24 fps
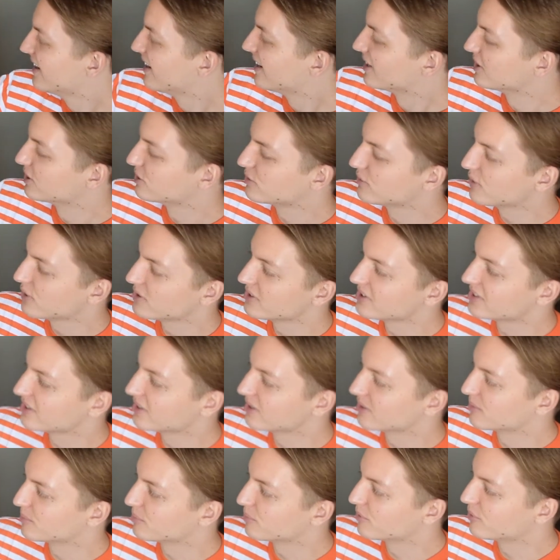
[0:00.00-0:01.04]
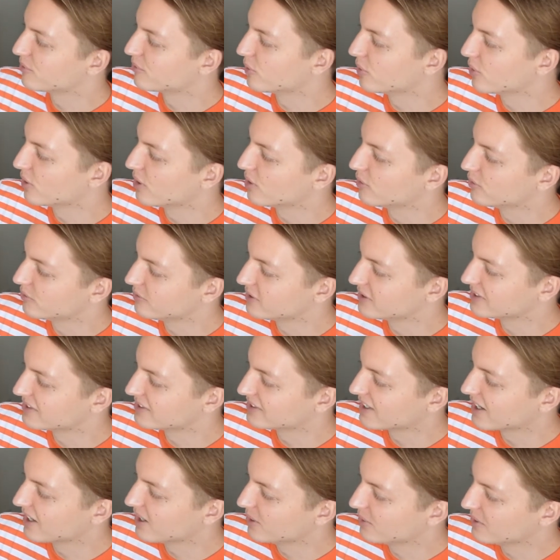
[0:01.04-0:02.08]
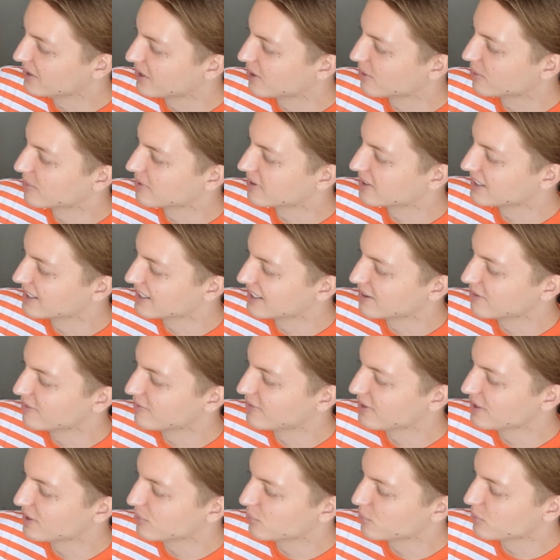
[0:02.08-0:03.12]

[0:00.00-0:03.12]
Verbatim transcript: as far as the full outfits go, you know, if you